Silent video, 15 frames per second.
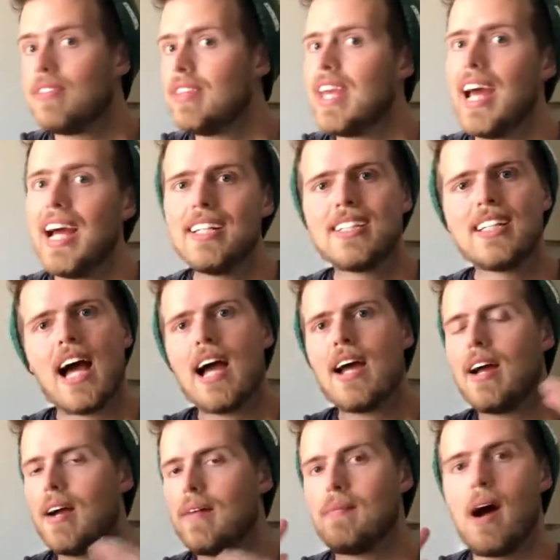Yes,
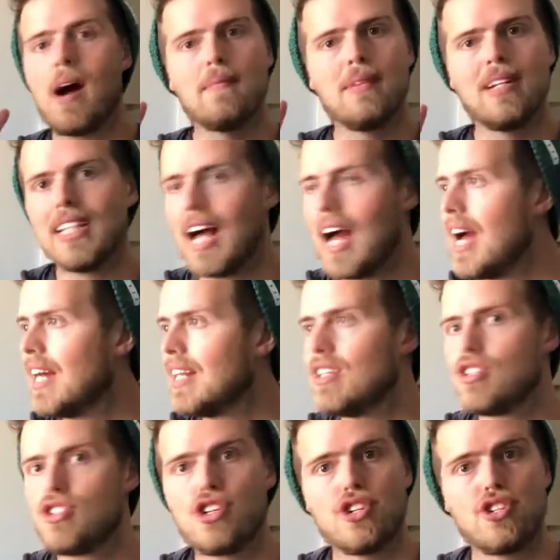I'm glad
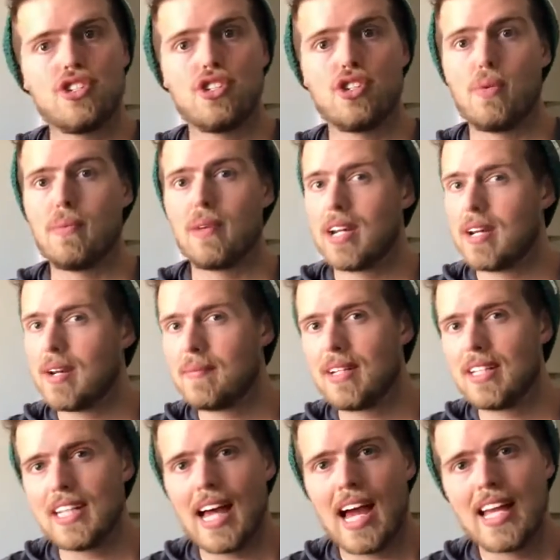the church is open and
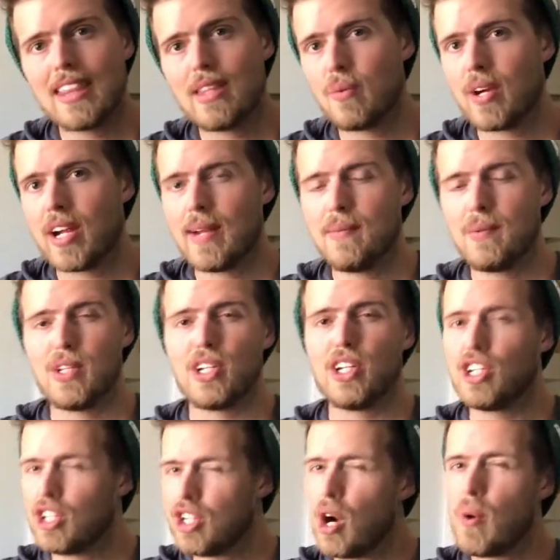I'm glad that we're able to
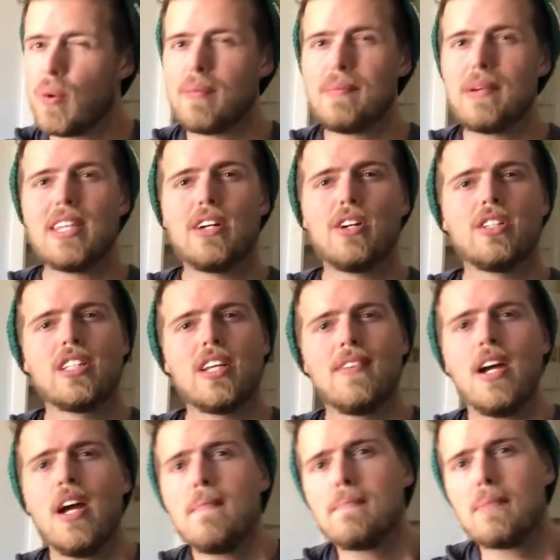go and be there and
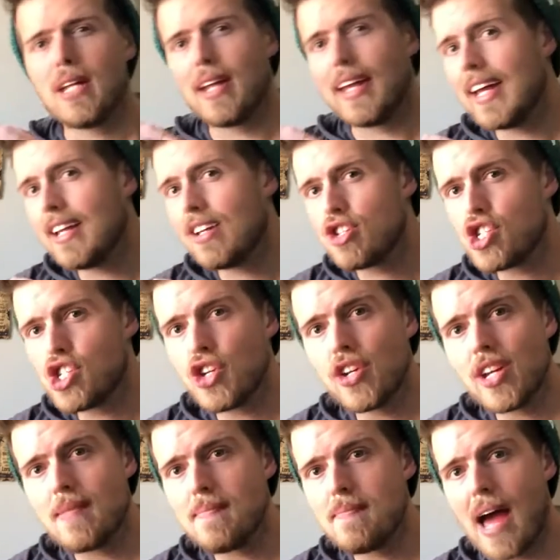stuff, but it
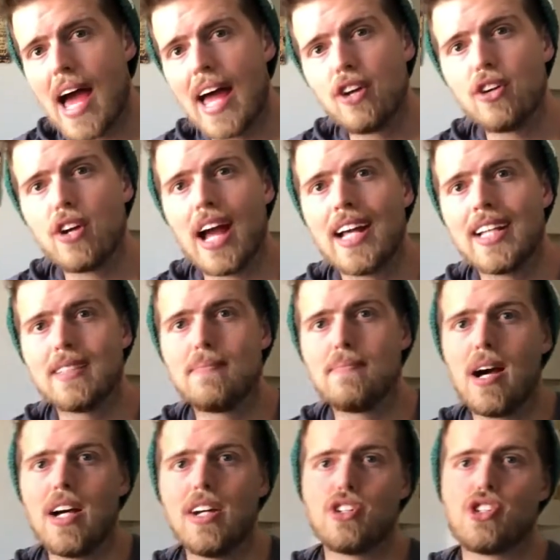shouldn't matter as
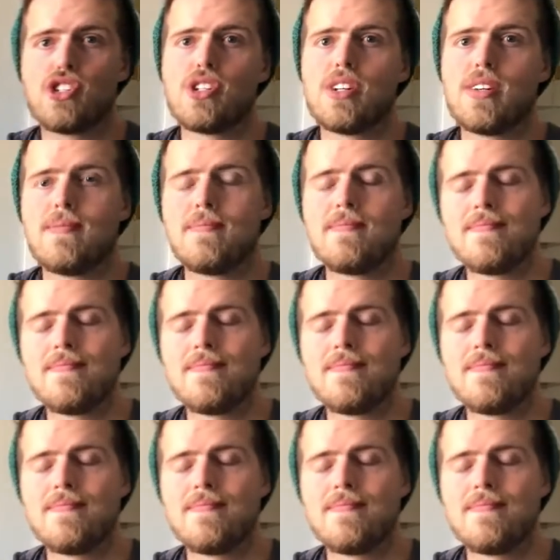much.